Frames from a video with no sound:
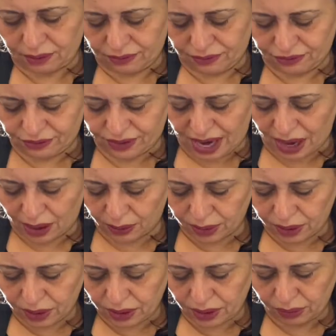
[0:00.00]

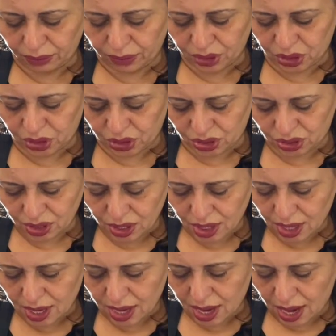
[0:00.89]
flour, which
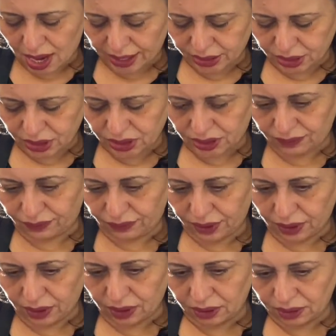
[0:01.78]
I just
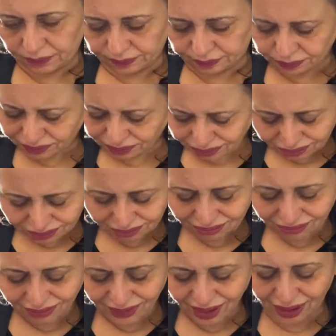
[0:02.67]
feel,
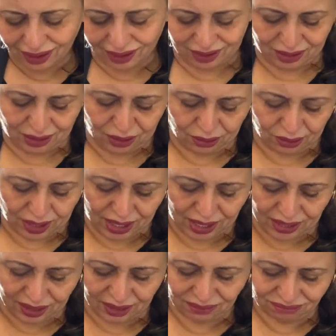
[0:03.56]
you know, kind
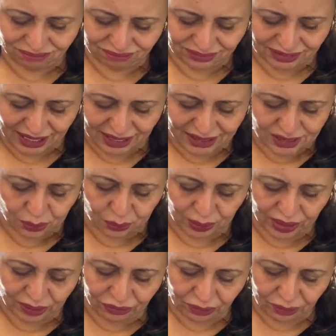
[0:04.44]
of takes
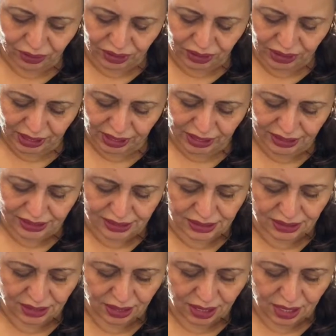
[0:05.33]
away from the taste.
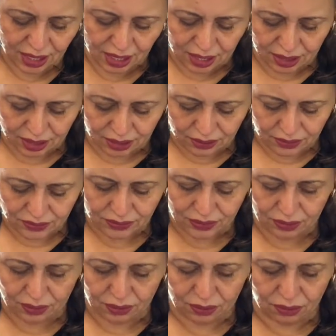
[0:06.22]

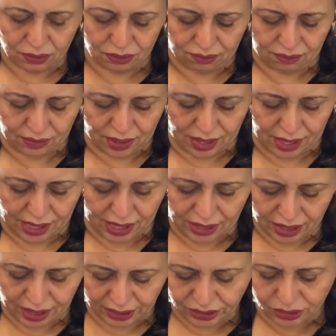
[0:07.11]
So I
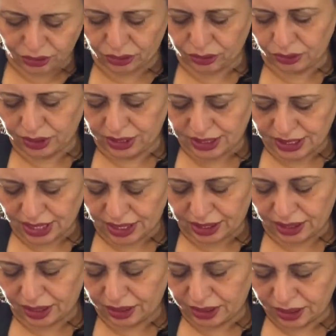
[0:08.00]
like to do this
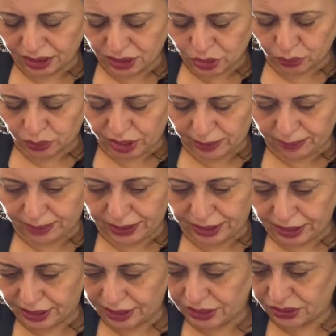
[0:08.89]
onion this way,
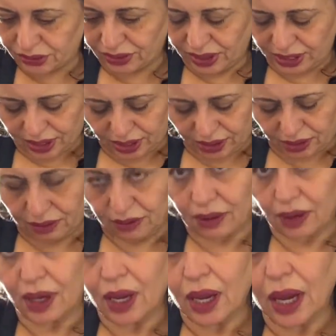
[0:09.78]
but it's really
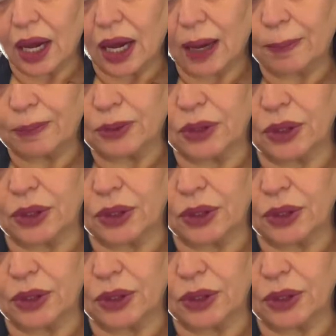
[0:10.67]
up to